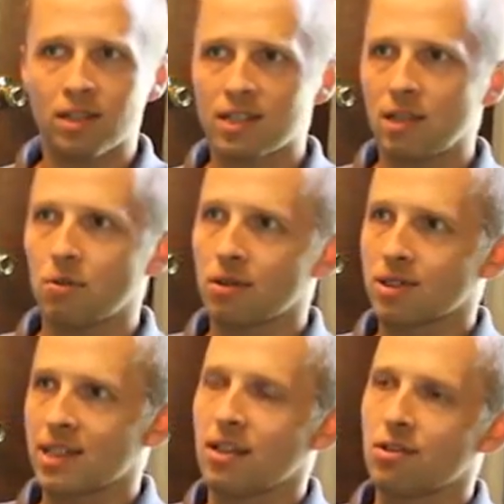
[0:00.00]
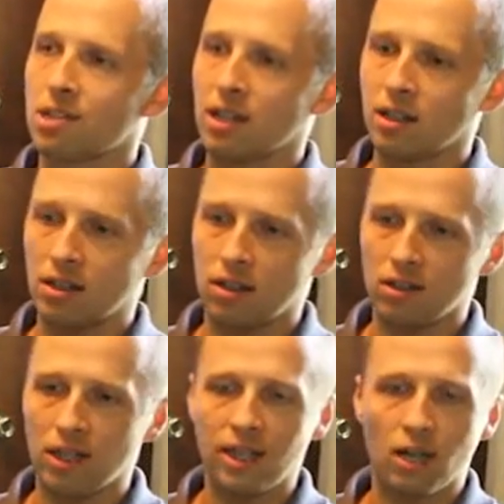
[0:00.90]
Say there's like a
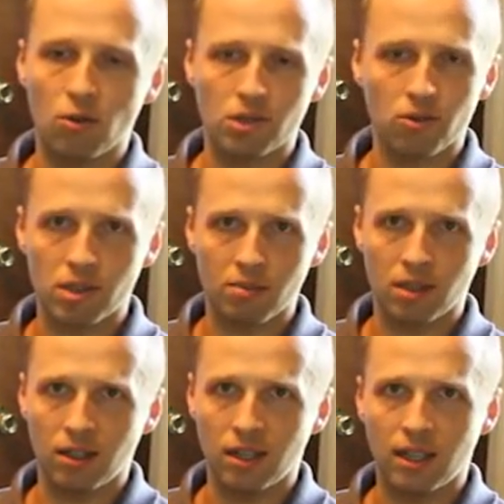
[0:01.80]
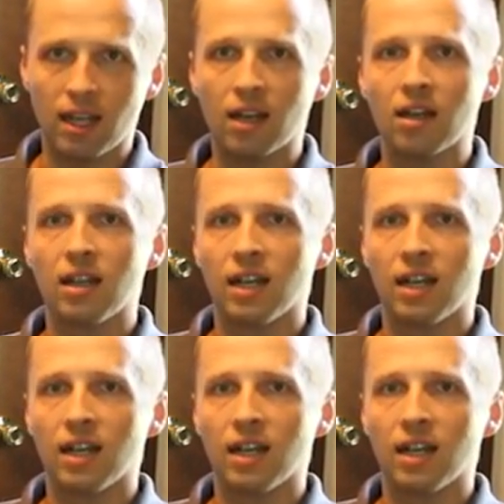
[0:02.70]
lighthouse or something like that,